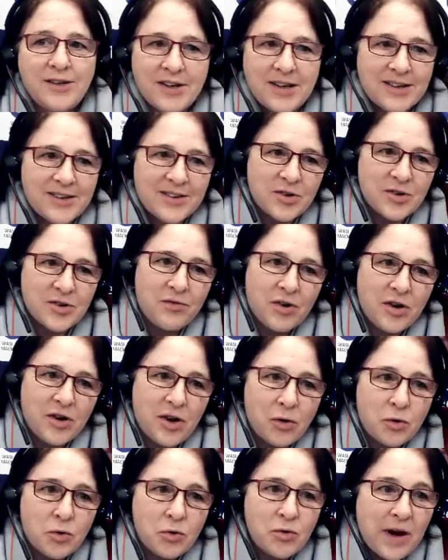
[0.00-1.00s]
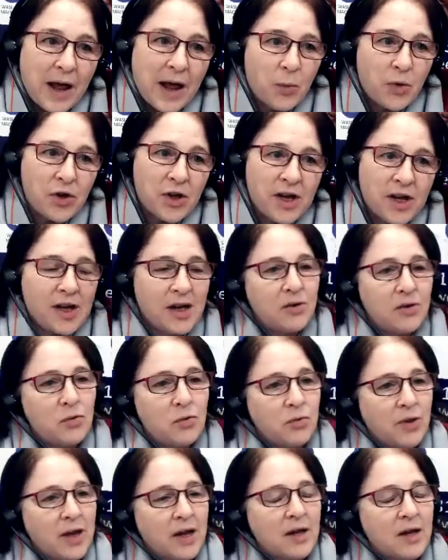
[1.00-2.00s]
sort of local networking and
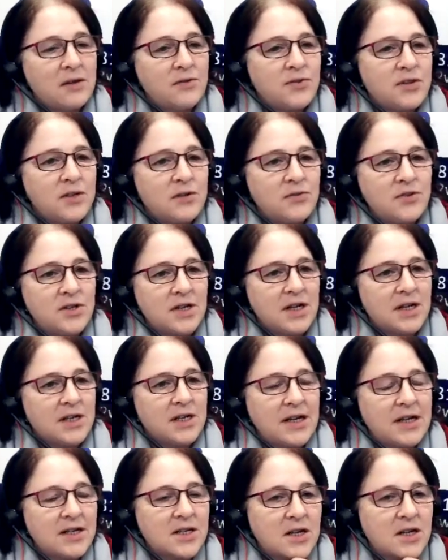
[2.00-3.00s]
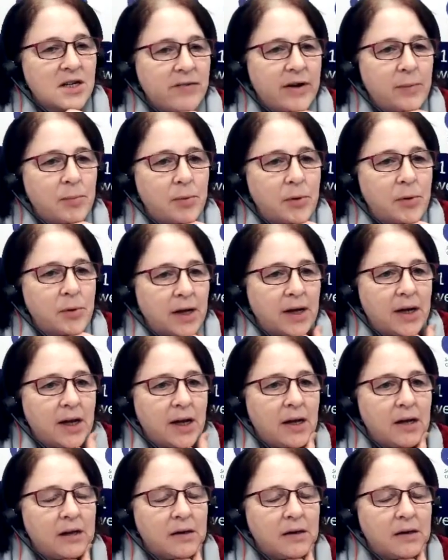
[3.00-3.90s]
all that kind of stuff to get that direct booking in,